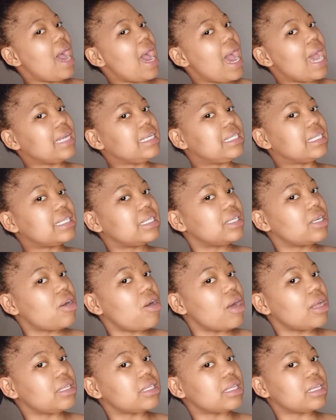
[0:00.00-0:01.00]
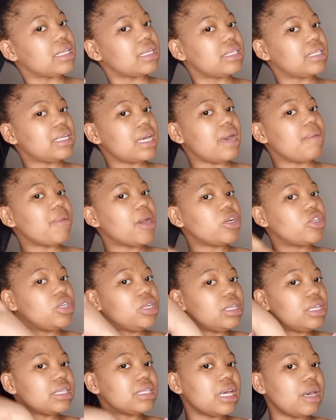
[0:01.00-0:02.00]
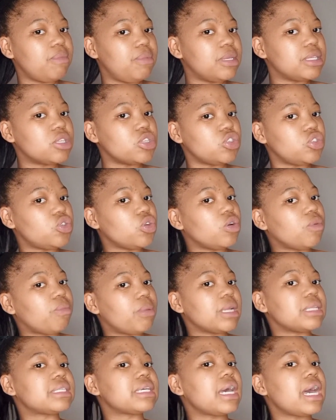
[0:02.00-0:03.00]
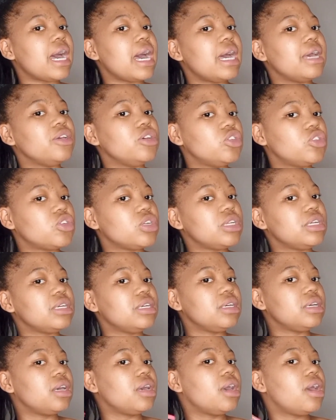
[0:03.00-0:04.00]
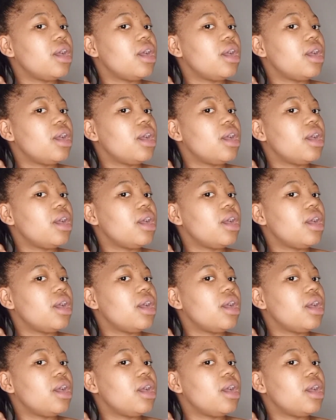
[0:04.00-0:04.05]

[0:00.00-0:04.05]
I didn't cut it this time. Actually, this headpiece is short, but I usually